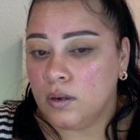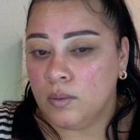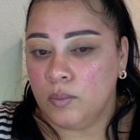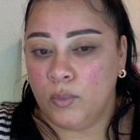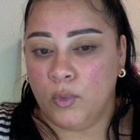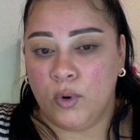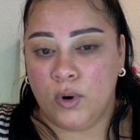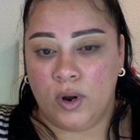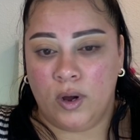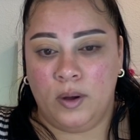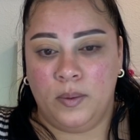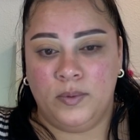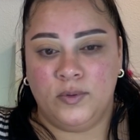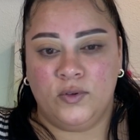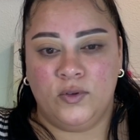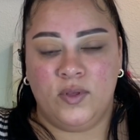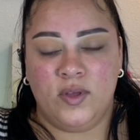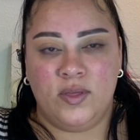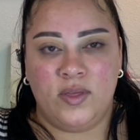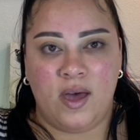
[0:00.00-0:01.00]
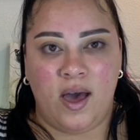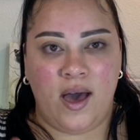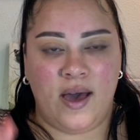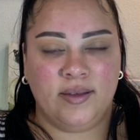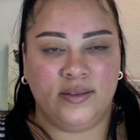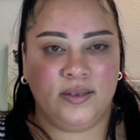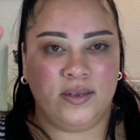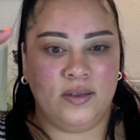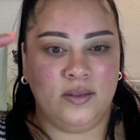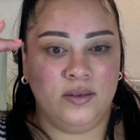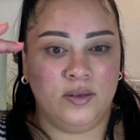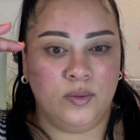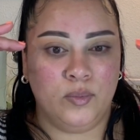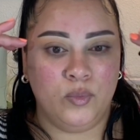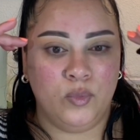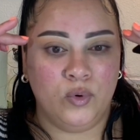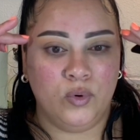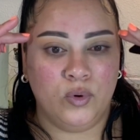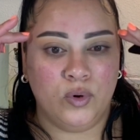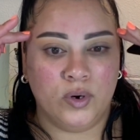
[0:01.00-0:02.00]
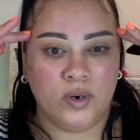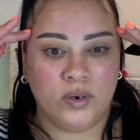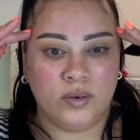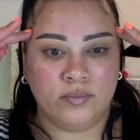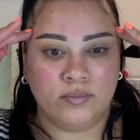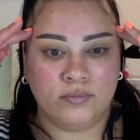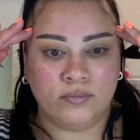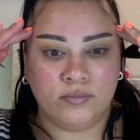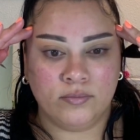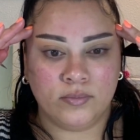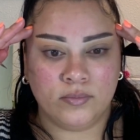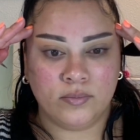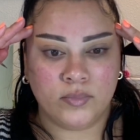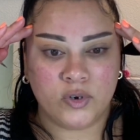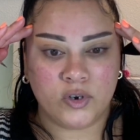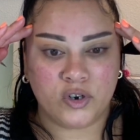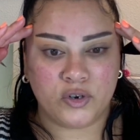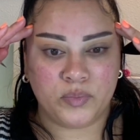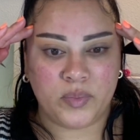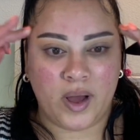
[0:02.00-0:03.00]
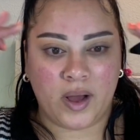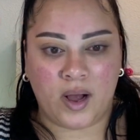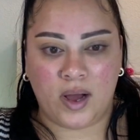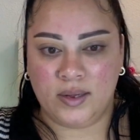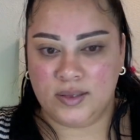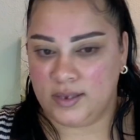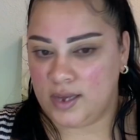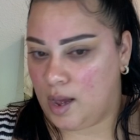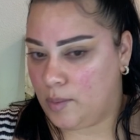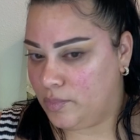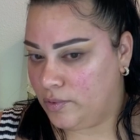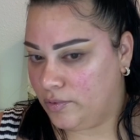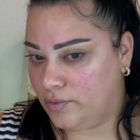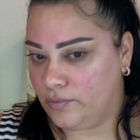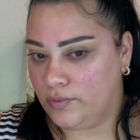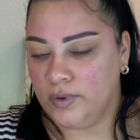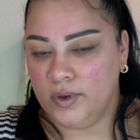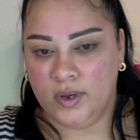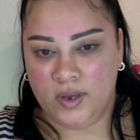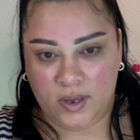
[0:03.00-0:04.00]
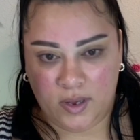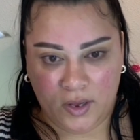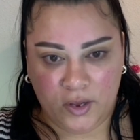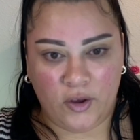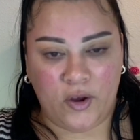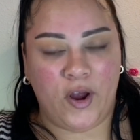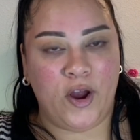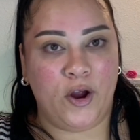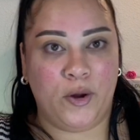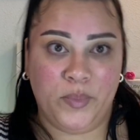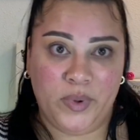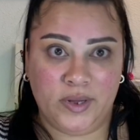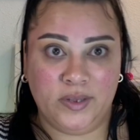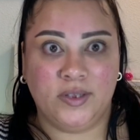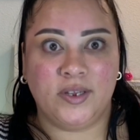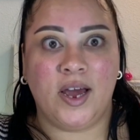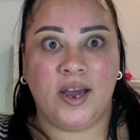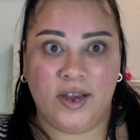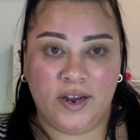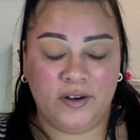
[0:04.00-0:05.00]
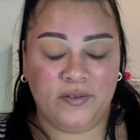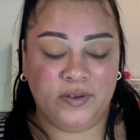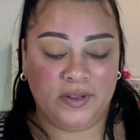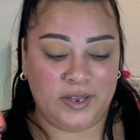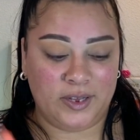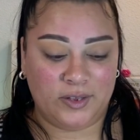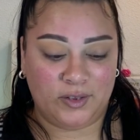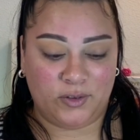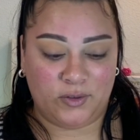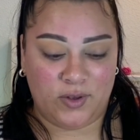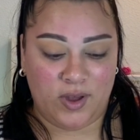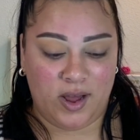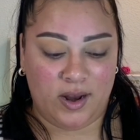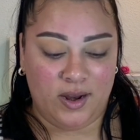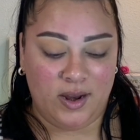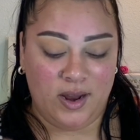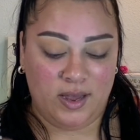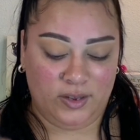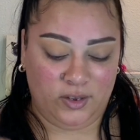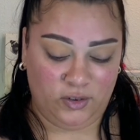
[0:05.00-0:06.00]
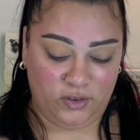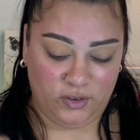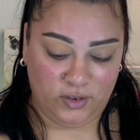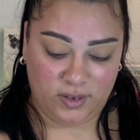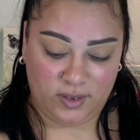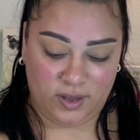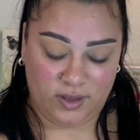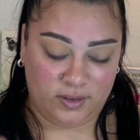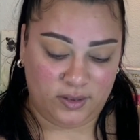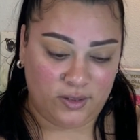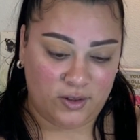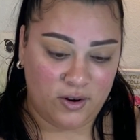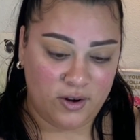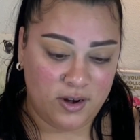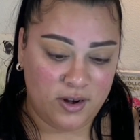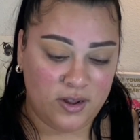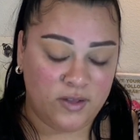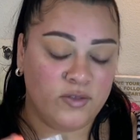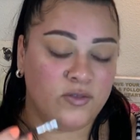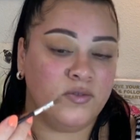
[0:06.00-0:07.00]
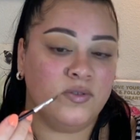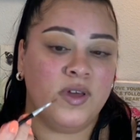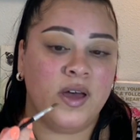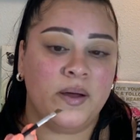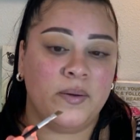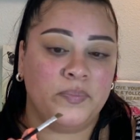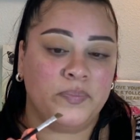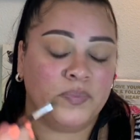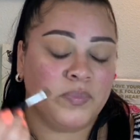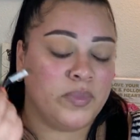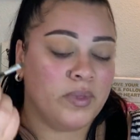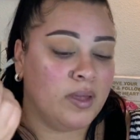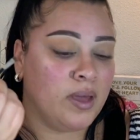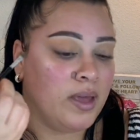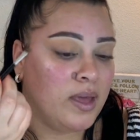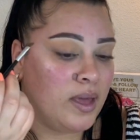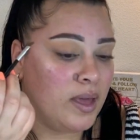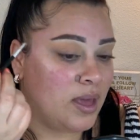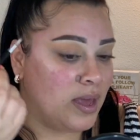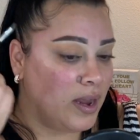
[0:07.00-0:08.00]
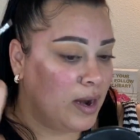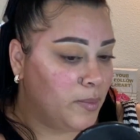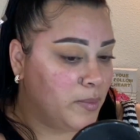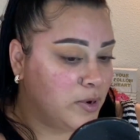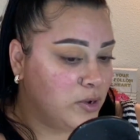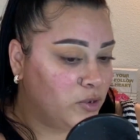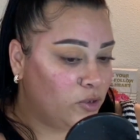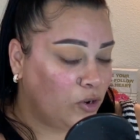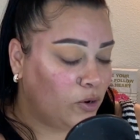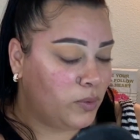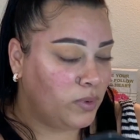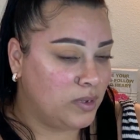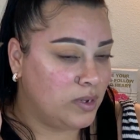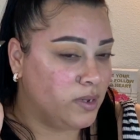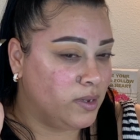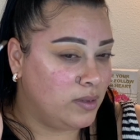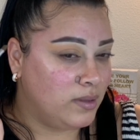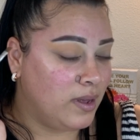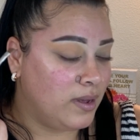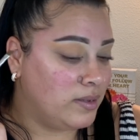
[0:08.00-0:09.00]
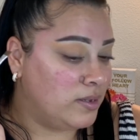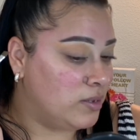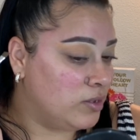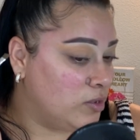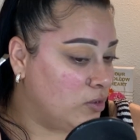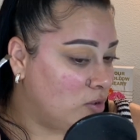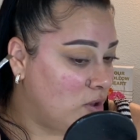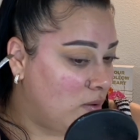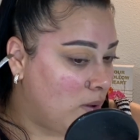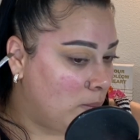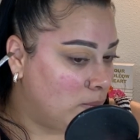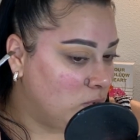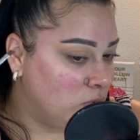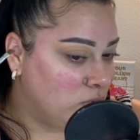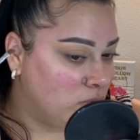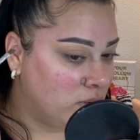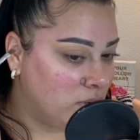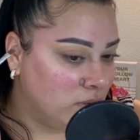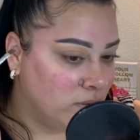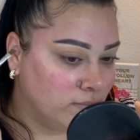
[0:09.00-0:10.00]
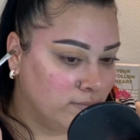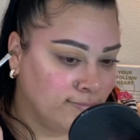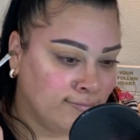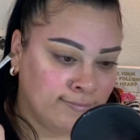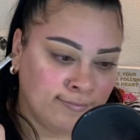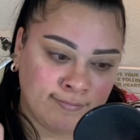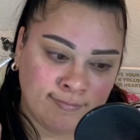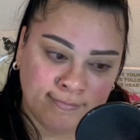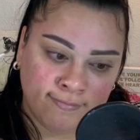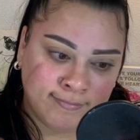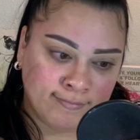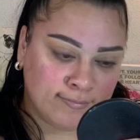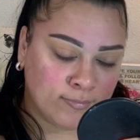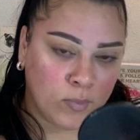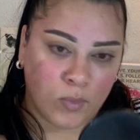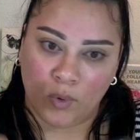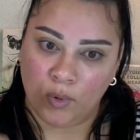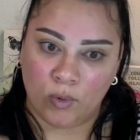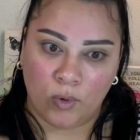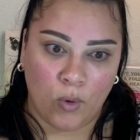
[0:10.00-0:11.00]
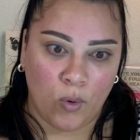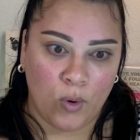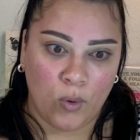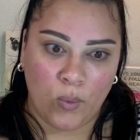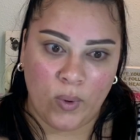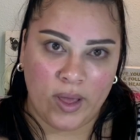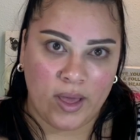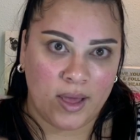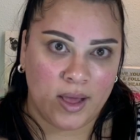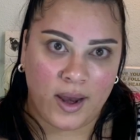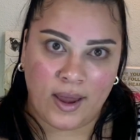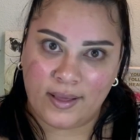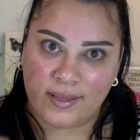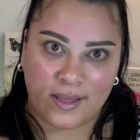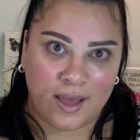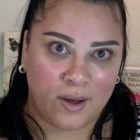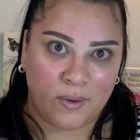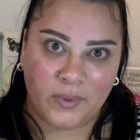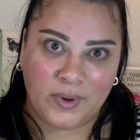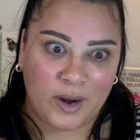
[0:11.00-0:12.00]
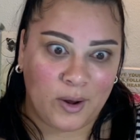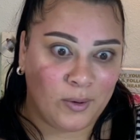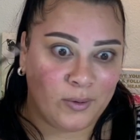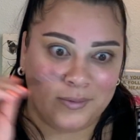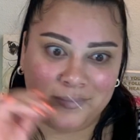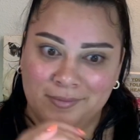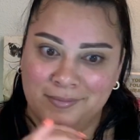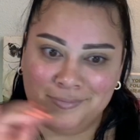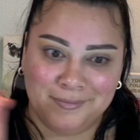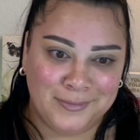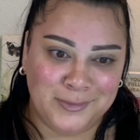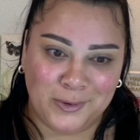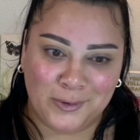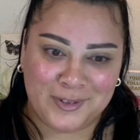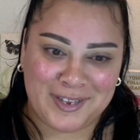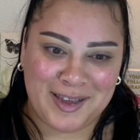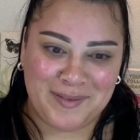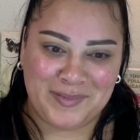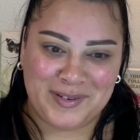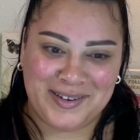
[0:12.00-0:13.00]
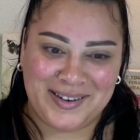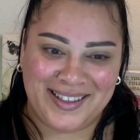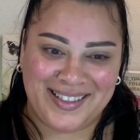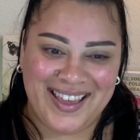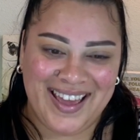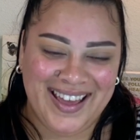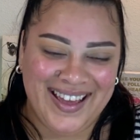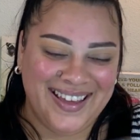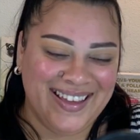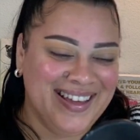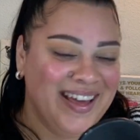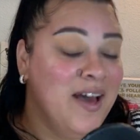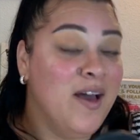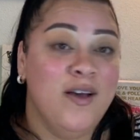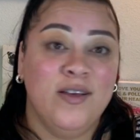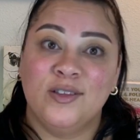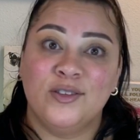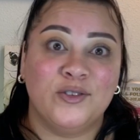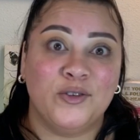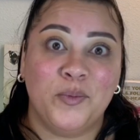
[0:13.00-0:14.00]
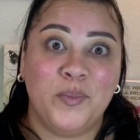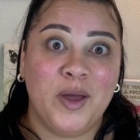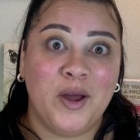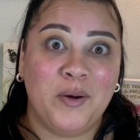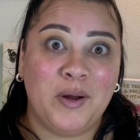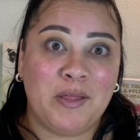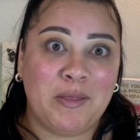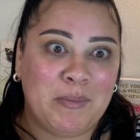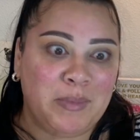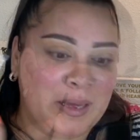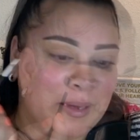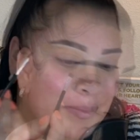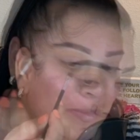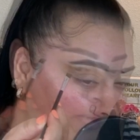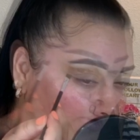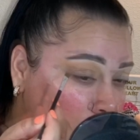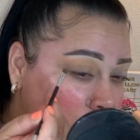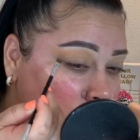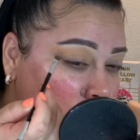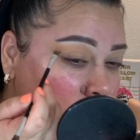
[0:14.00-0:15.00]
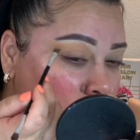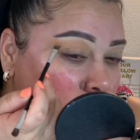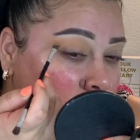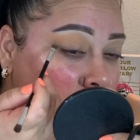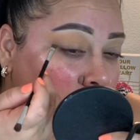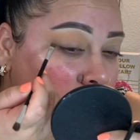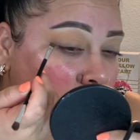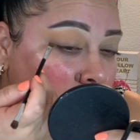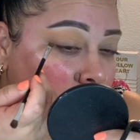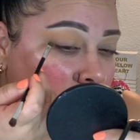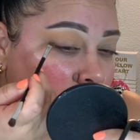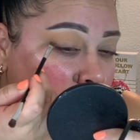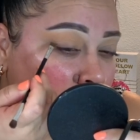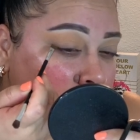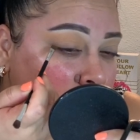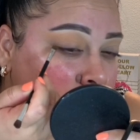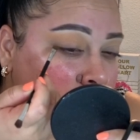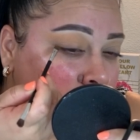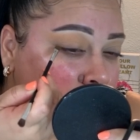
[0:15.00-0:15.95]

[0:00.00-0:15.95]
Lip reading: more up, so then the eyes can look more pushed back on top of your hair being tight and everything. So yeah, let's just get started and do that. And I'm gonna start with this nice and so I'm just gonna go and wing it like that without no tape or nothing. So bear with me. Then I'm gonna go here.